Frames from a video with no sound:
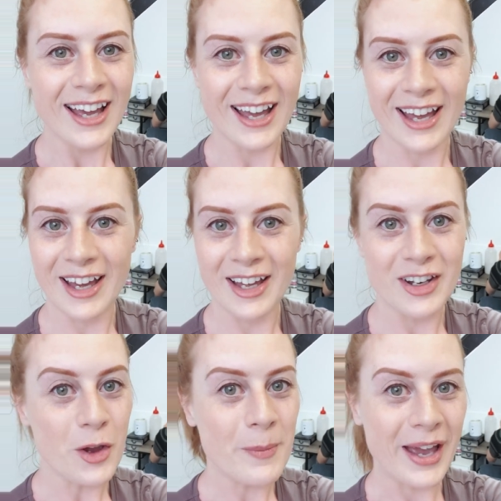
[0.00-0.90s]

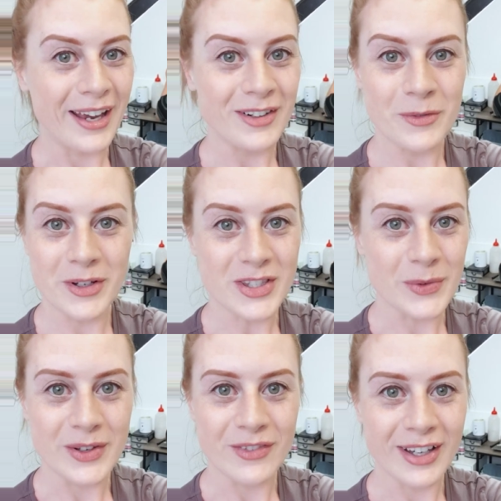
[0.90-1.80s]
No pain
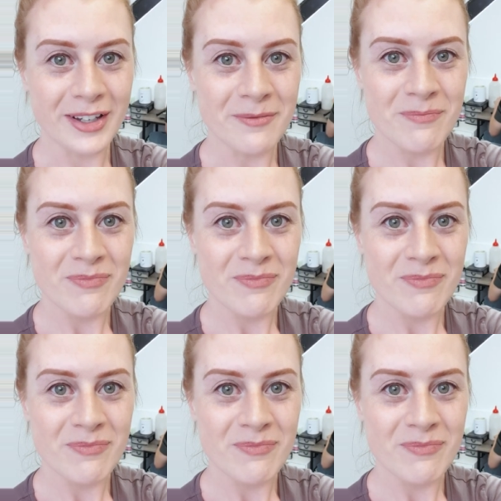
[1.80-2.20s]
whatsoever.